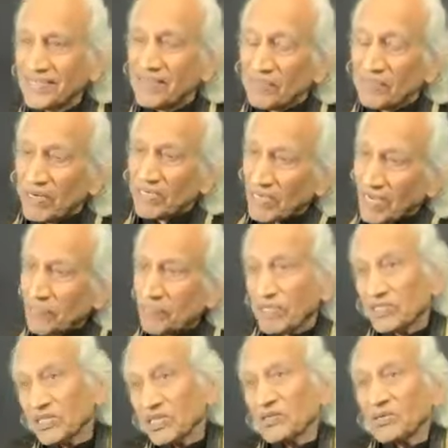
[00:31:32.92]
but
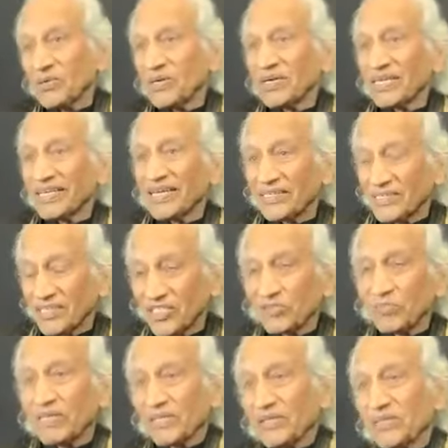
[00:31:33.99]
particularly adults,
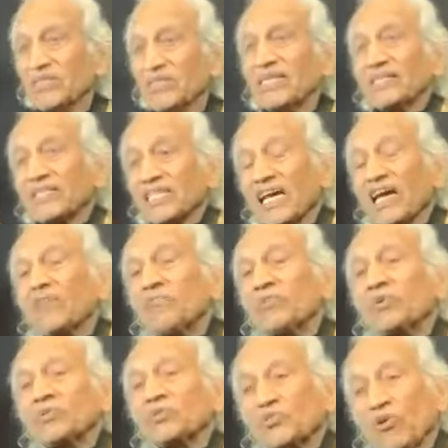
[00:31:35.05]
because they have
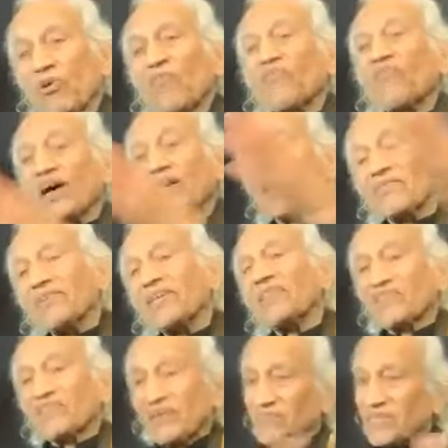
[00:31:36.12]
moved so far away
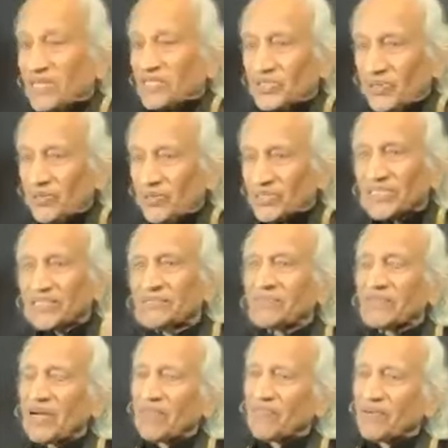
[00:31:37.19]
from the source
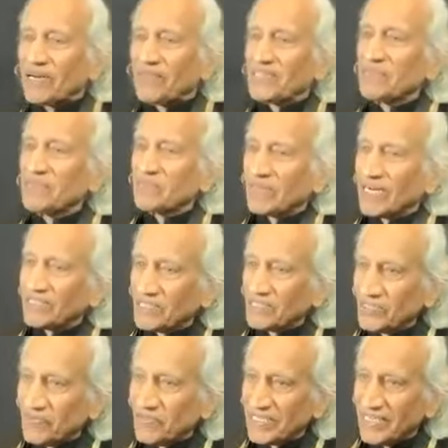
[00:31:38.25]
of loving
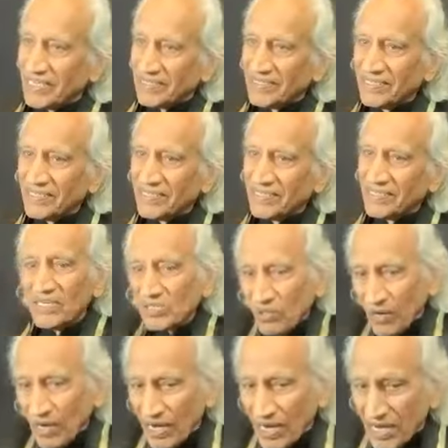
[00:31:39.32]
presence within.
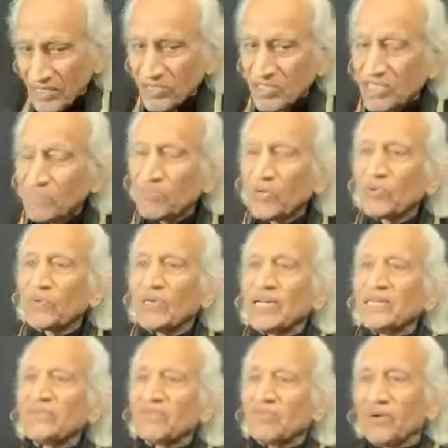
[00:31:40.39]
So as they move
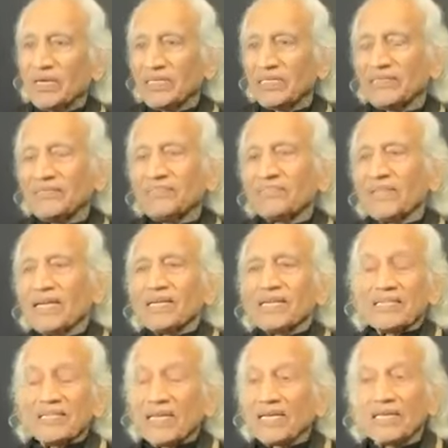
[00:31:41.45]
inward,
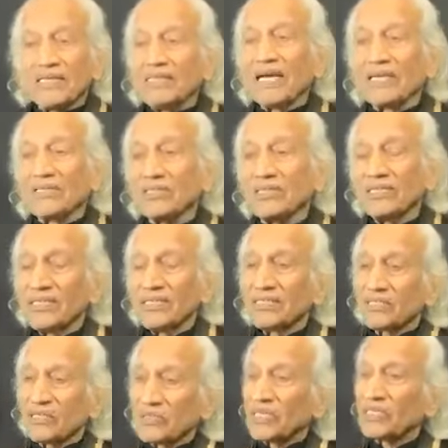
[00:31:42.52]
they connect
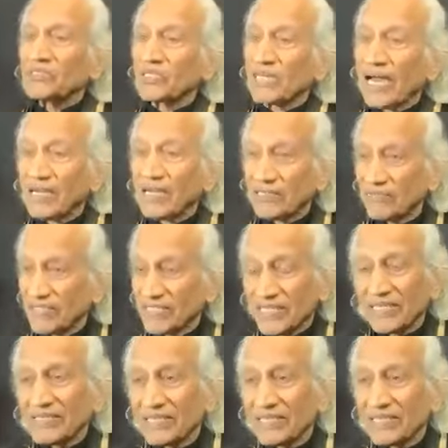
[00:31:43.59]
to the child
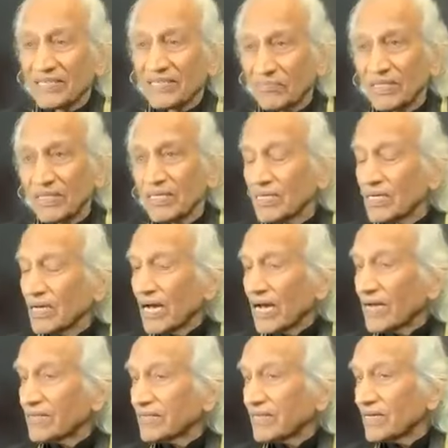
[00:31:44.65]
within them,
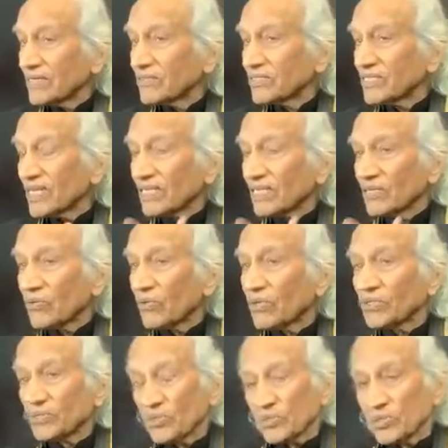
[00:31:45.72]
and then they can
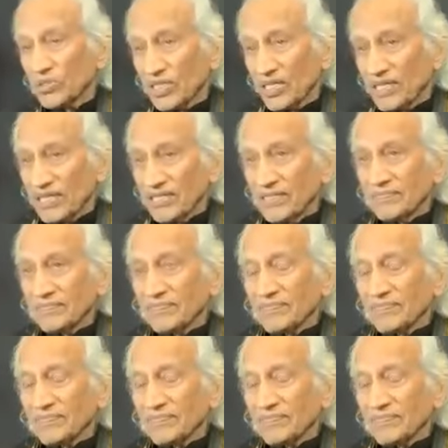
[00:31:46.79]
also see